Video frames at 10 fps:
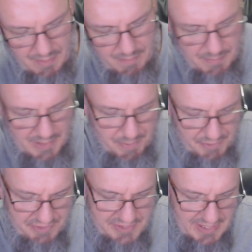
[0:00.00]
maple
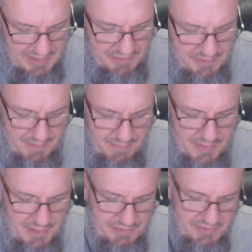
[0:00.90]
sticks
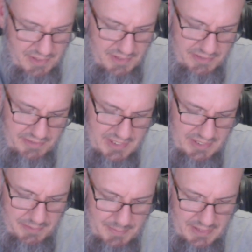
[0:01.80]
first, the
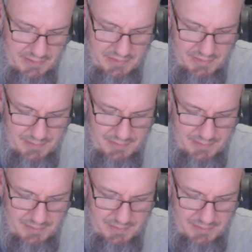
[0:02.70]
sticks mix